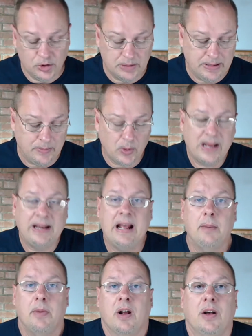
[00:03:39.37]
losing people
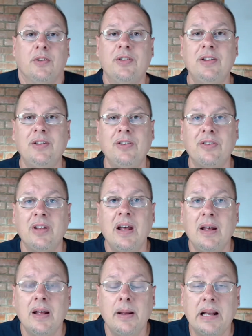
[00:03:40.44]
right now because this
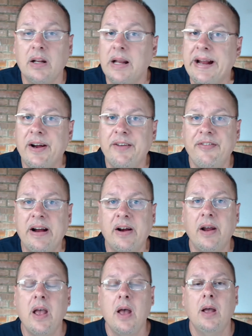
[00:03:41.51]
is a little airy
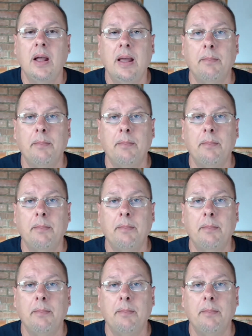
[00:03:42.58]
fairy,